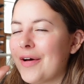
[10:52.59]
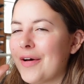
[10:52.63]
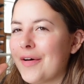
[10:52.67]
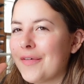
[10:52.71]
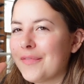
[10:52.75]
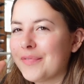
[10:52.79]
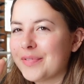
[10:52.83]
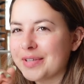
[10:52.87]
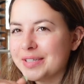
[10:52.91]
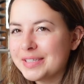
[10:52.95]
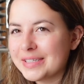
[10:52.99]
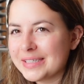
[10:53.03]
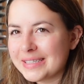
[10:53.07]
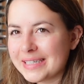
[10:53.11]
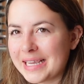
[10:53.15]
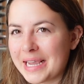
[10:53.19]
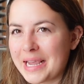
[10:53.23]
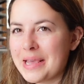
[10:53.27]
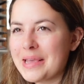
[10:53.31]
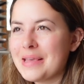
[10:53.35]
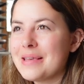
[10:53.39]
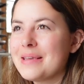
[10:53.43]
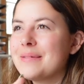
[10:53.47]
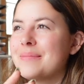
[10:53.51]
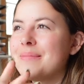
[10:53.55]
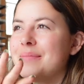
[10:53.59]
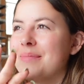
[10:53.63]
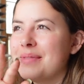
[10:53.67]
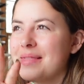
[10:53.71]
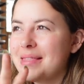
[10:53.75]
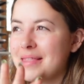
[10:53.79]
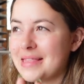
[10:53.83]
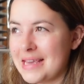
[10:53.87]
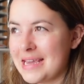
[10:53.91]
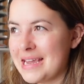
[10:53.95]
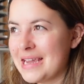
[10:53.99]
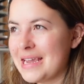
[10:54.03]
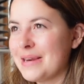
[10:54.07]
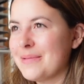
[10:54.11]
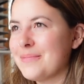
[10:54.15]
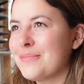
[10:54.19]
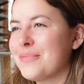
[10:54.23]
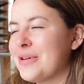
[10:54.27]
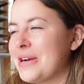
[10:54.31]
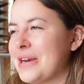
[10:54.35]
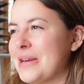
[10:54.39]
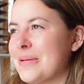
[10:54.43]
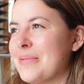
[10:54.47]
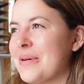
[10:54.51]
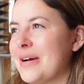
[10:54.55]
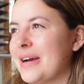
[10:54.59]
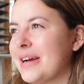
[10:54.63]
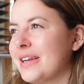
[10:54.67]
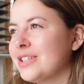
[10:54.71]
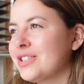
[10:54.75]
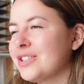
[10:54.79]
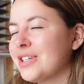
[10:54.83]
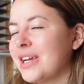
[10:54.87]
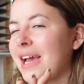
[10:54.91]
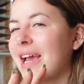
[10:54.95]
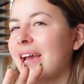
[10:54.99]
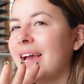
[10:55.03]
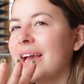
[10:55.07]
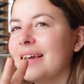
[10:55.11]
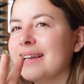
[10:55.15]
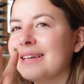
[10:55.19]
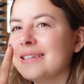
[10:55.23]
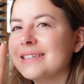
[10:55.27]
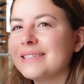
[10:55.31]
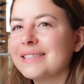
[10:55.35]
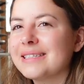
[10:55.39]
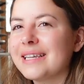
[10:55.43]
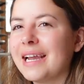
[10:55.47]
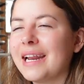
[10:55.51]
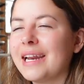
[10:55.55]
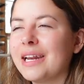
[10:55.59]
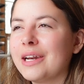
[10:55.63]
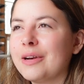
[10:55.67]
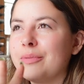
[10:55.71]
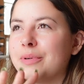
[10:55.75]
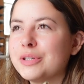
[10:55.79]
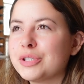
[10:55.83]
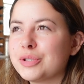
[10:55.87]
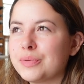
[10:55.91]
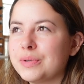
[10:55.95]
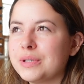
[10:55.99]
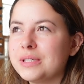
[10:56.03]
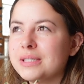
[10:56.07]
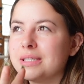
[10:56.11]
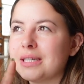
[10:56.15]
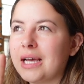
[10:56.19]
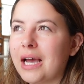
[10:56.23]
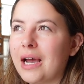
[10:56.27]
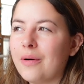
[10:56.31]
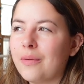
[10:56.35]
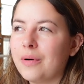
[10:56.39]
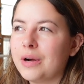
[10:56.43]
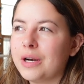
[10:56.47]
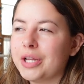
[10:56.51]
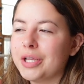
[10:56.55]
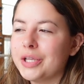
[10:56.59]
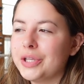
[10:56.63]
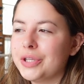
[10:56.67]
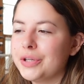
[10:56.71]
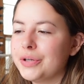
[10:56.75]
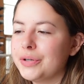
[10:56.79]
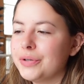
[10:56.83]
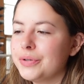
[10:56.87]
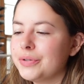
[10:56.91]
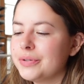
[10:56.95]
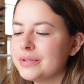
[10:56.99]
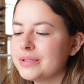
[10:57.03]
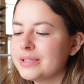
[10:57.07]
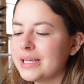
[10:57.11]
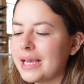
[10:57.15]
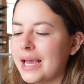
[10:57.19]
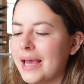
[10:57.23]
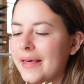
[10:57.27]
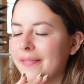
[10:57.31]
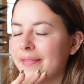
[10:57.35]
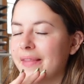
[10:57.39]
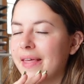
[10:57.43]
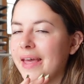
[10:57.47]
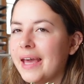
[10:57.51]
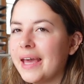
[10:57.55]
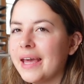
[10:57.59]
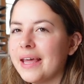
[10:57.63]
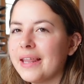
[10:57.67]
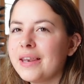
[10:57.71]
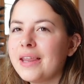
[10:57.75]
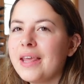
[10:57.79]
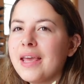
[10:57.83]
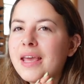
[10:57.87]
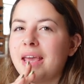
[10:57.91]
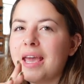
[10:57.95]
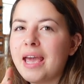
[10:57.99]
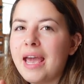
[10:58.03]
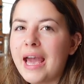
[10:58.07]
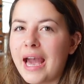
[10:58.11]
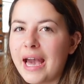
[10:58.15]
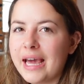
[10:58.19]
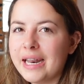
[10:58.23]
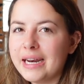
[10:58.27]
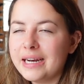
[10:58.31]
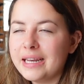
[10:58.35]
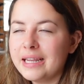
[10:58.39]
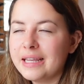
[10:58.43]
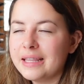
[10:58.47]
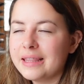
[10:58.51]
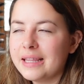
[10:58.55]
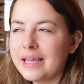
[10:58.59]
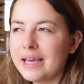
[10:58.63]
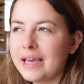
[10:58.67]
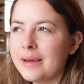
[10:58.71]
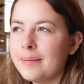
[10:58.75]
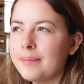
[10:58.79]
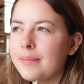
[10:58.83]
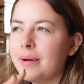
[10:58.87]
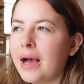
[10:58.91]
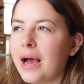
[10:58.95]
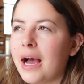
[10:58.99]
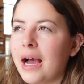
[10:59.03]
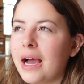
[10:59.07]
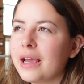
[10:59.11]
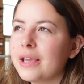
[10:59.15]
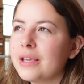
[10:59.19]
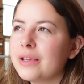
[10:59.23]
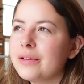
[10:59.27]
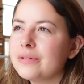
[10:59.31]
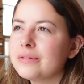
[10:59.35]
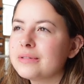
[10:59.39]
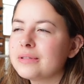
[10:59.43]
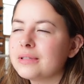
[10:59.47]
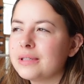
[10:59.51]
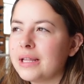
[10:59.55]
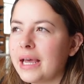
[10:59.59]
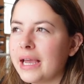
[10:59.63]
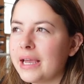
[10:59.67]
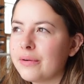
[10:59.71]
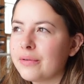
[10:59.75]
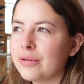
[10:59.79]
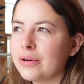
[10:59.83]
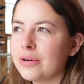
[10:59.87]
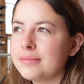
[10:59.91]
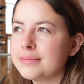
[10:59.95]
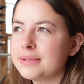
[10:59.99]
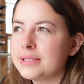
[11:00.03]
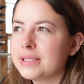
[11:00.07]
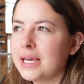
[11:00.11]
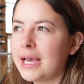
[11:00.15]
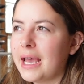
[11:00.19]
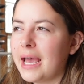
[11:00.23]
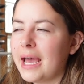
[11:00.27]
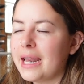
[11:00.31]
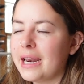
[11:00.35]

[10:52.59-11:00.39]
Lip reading: of the same thing pretty much and deciding which ones I want to use and then editing them. I use Lightroom to